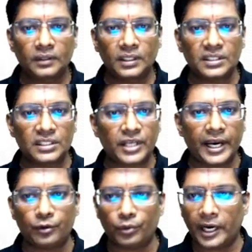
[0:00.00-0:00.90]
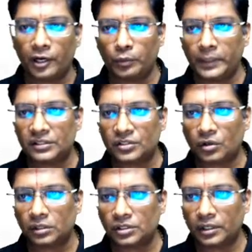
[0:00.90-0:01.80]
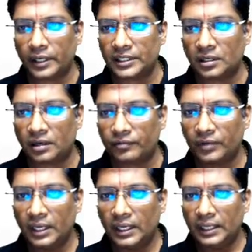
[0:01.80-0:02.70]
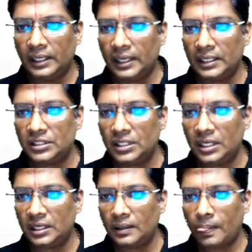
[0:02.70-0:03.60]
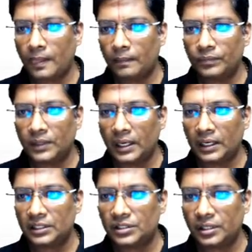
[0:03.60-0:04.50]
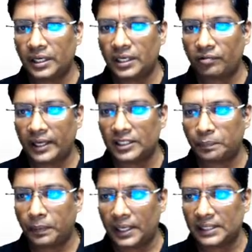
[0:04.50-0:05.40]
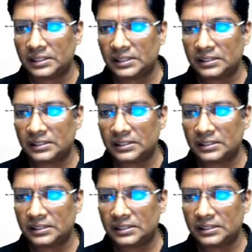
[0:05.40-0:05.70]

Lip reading: This is K2. K2 means concentration of Ag NH3 twice plus